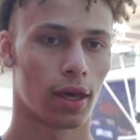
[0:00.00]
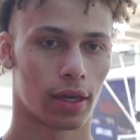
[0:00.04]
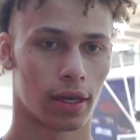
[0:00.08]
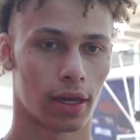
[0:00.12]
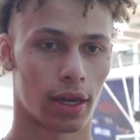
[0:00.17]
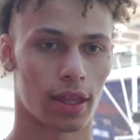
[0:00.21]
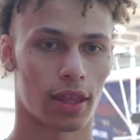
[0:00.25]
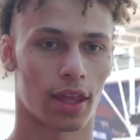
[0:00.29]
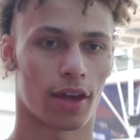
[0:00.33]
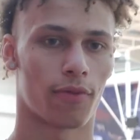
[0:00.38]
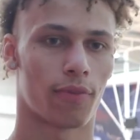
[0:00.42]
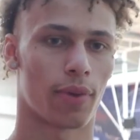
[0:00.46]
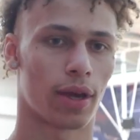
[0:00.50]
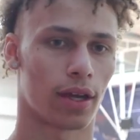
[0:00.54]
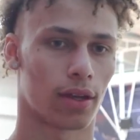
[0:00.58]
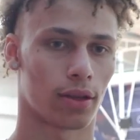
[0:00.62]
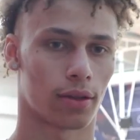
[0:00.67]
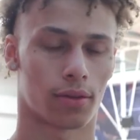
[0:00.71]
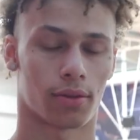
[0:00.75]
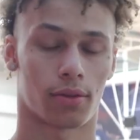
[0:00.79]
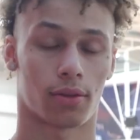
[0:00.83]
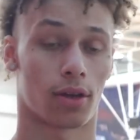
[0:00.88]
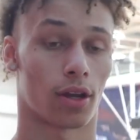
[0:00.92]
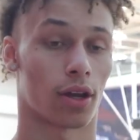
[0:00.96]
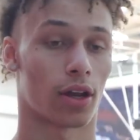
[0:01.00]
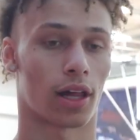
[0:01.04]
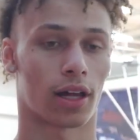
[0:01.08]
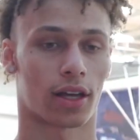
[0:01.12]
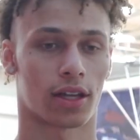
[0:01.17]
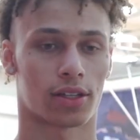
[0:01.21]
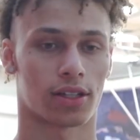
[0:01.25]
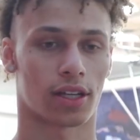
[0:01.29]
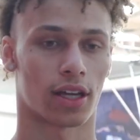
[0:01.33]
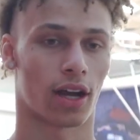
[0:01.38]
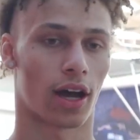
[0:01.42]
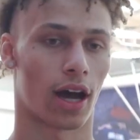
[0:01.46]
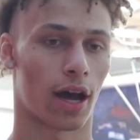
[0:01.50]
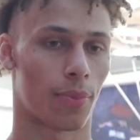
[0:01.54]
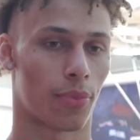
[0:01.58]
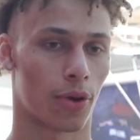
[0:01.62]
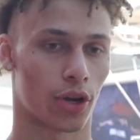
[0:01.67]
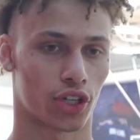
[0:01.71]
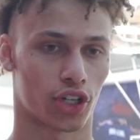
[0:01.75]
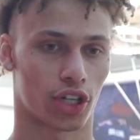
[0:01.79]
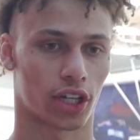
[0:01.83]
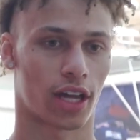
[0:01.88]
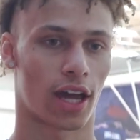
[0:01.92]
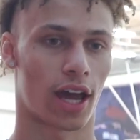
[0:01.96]
Yeah, they've been, you know, like you said, high
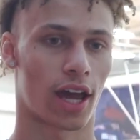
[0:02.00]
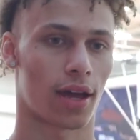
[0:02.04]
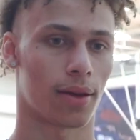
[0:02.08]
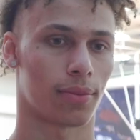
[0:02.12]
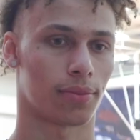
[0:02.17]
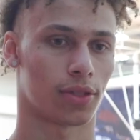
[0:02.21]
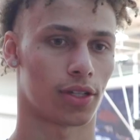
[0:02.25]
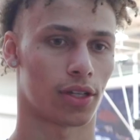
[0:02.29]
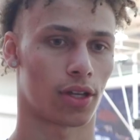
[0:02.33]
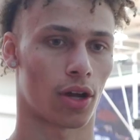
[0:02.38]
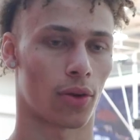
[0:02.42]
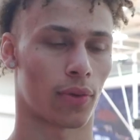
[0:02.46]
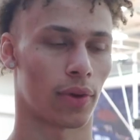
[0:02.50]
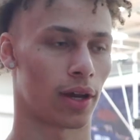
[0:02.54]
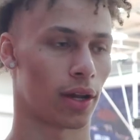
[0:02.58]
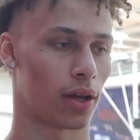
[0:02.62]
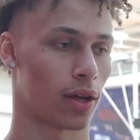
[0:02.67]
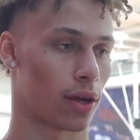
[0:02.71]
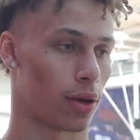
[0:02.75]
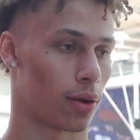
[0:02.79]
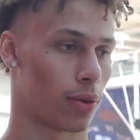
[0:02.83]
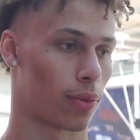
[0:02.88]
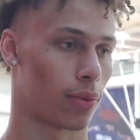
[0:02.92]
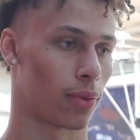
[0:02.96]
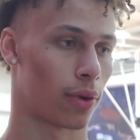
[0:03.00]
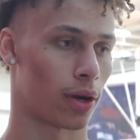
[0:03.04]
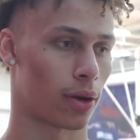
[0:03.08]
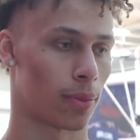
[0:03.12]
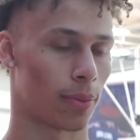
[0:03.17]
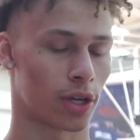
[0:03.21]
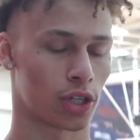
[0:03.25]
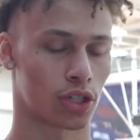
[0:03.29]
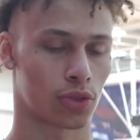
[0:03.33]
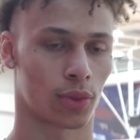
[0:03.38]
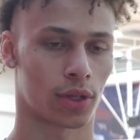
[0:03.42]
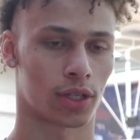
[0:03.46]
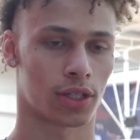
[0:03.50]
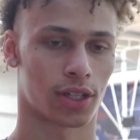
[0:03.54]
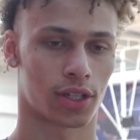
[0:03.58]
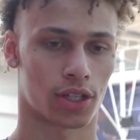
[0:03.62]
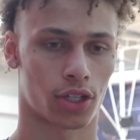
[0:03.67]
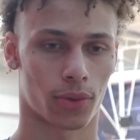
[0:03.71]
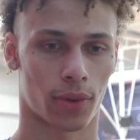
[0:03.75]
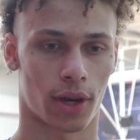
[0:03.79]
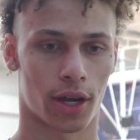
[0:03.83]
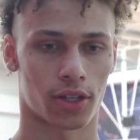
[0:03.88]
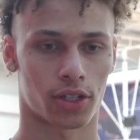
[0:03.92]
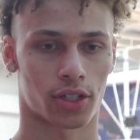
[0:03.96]
pressure games. You know, we're in a must win
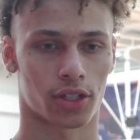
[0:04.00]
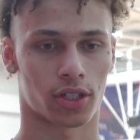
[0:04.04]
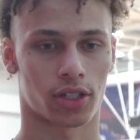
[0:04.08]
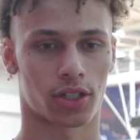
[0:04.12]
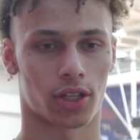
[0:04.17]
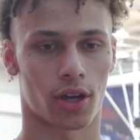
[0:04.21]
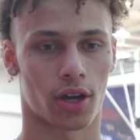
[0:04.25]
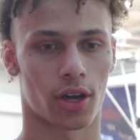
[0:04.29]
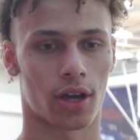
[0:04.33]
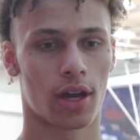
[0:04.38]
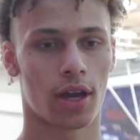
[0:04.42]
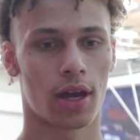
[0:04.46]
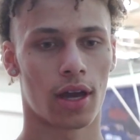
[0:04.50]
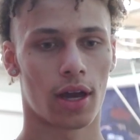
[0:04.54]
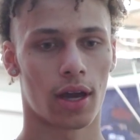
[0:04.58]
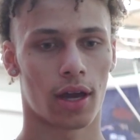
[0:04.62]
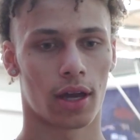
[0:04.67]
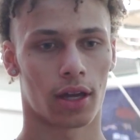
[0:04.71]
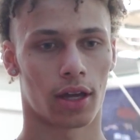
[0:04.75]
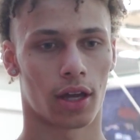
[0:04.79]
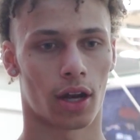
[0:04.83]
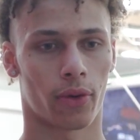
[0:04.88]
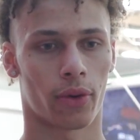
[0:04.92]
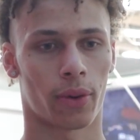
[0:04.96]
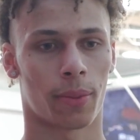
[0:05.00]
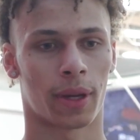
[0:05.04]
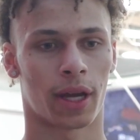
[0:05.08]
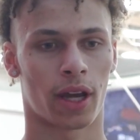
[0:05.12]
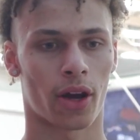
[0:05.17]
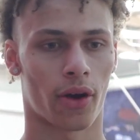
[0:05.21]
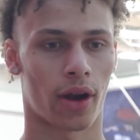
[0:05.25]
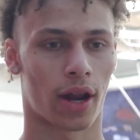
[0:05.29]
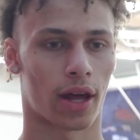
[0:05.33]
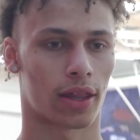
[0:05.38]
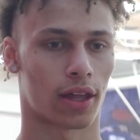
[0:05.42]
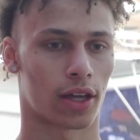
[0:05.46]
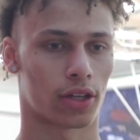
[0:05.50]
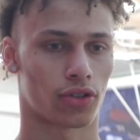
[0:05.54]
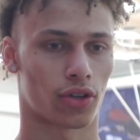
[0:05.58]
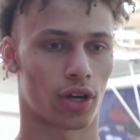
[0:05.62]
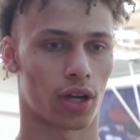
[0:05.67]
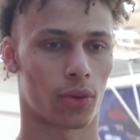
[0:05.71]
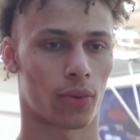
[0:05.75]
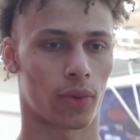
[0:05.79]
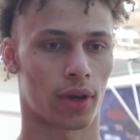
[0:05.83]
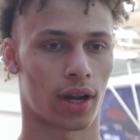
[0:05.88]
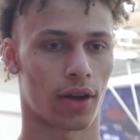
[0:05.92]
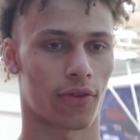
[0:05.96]
situation. So, you know, we'd be going out there
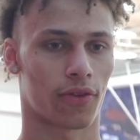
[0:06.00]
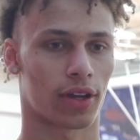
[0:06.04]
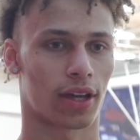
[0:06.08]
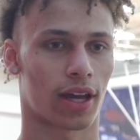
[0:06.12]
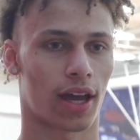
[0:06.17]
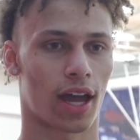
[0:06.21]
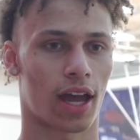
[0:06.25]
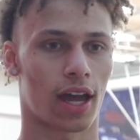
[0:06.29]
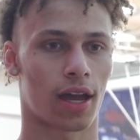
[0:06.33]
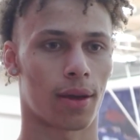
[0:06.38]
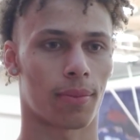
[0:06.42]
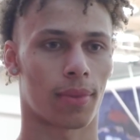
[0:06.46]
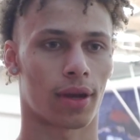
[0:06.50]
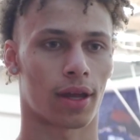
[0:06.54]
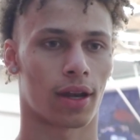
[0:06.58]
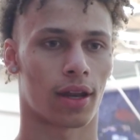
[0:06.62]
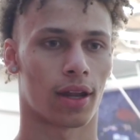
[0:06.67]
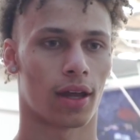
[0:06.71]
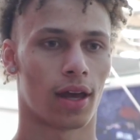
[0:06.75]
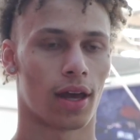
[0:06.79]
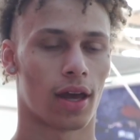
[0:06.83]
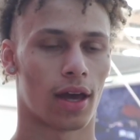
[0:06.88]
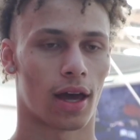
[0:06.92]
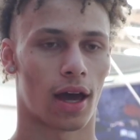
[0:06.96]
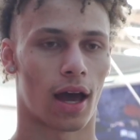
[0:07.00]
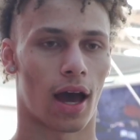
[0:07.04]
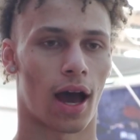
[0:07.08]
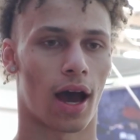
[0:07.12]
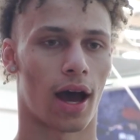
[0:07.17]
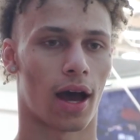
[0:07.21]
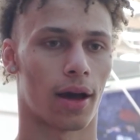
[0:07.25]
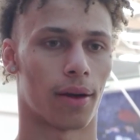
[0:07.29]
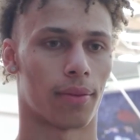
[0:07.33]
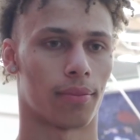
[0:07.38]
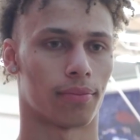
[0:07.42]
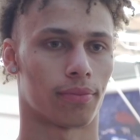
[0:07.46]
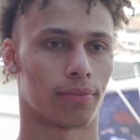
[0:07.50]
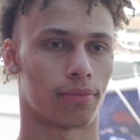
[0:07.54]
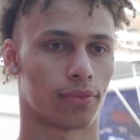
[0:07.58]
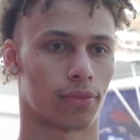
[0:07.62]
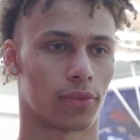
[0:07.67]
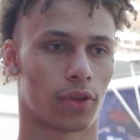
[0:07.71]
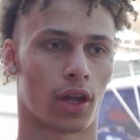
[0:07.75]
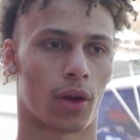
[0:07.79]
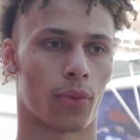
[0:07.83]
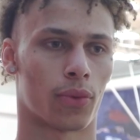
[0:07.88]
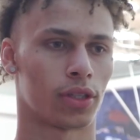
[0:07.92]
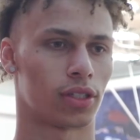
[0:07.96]
trying to win every game. And I
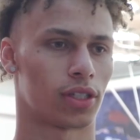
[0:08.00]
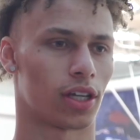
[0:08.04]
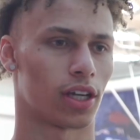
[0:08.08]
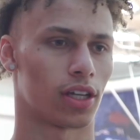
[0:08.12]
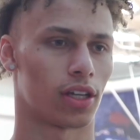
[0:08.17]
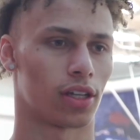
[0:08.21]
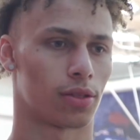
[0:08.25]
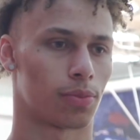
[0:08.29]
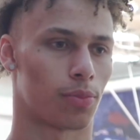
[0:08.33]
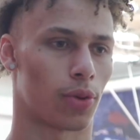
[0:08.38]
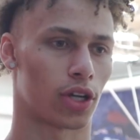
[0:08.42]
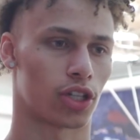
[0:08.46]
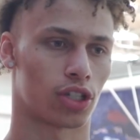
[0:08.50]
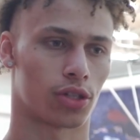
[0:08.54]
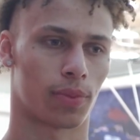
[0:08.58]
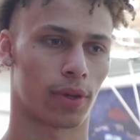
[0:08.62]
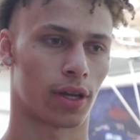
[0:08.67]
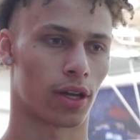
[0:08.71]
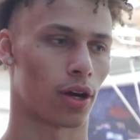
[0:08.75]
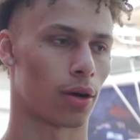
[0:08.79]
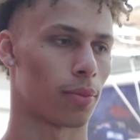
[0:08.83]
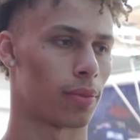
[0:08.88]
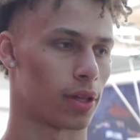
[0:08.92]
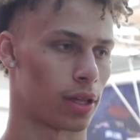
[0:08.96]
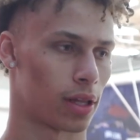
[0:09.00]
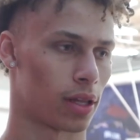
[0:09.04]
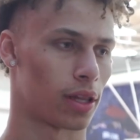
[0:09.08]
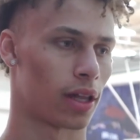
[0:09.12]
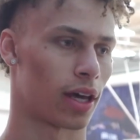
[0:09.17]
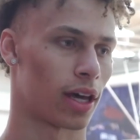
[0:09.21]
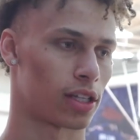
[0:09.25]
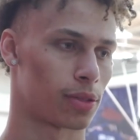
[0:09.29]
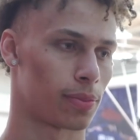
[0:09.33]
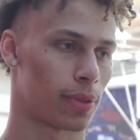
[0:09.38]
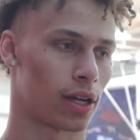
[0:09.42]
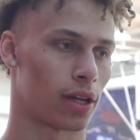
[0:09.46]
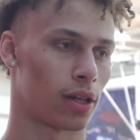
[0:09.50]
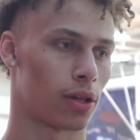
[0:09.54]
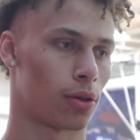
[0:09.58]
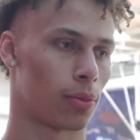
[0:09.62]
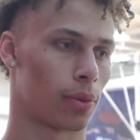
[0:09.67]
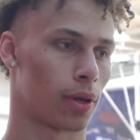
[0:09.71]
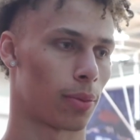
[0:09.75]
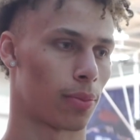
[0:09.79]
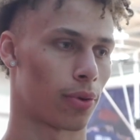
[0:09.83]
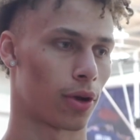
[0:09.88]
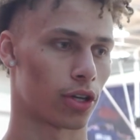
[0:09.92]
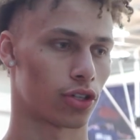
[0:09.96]
wouldn't say it's pressure being on, but there has been a little
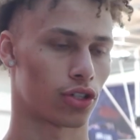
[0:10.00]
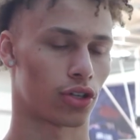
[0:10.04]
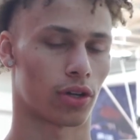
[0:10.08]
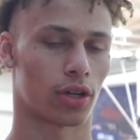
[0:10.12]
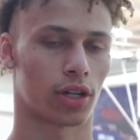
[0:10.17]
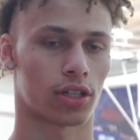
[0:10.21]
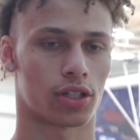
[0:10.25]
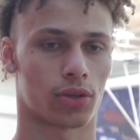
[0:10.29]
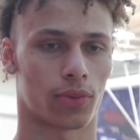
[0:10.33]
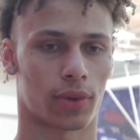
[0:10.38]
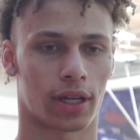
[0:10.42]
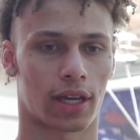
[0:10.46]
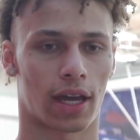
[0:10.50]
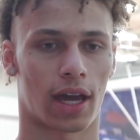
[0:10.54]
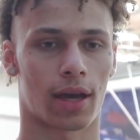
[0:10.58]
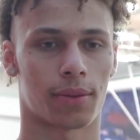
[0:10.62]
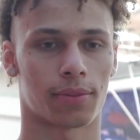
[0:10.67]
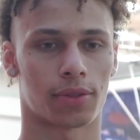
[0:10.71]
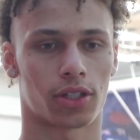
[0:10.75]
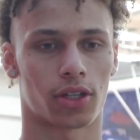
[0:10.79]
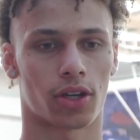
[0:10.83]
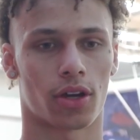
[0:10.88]
bit of pressure on us to win games.